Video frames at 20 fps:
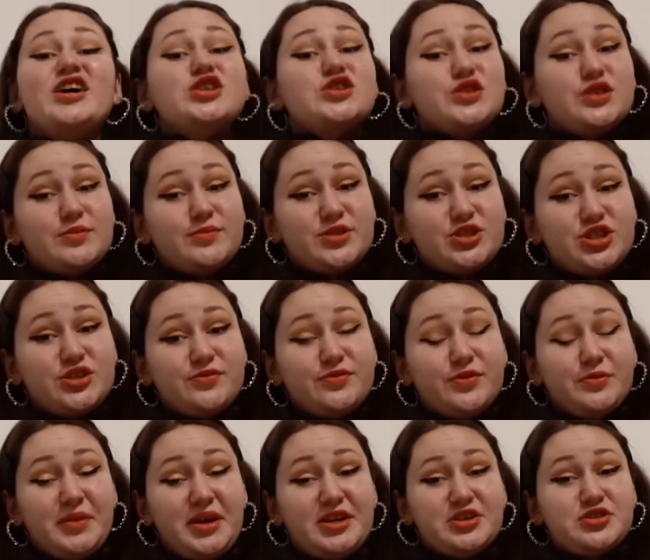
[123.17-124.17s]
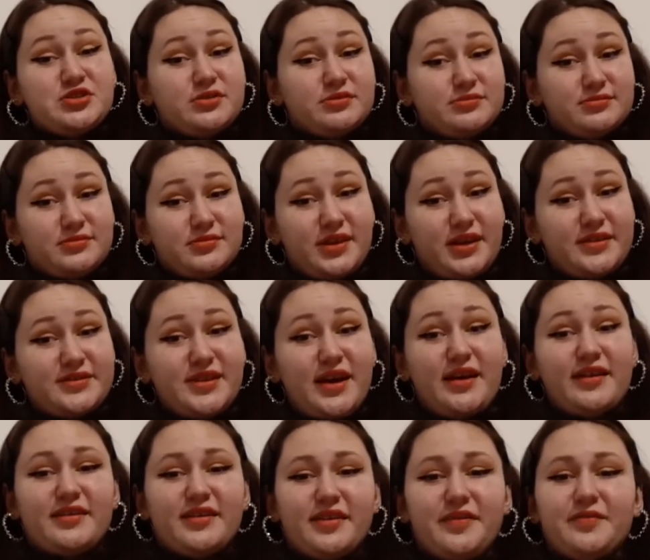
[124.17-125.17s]
too much information.
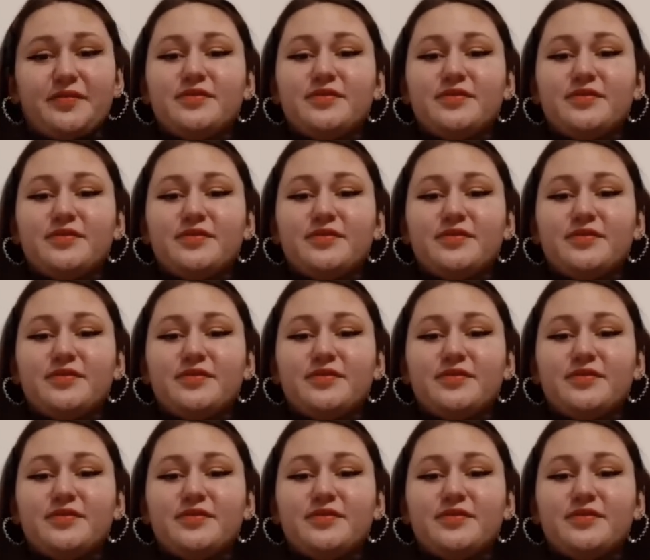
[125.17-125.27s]
Exactly.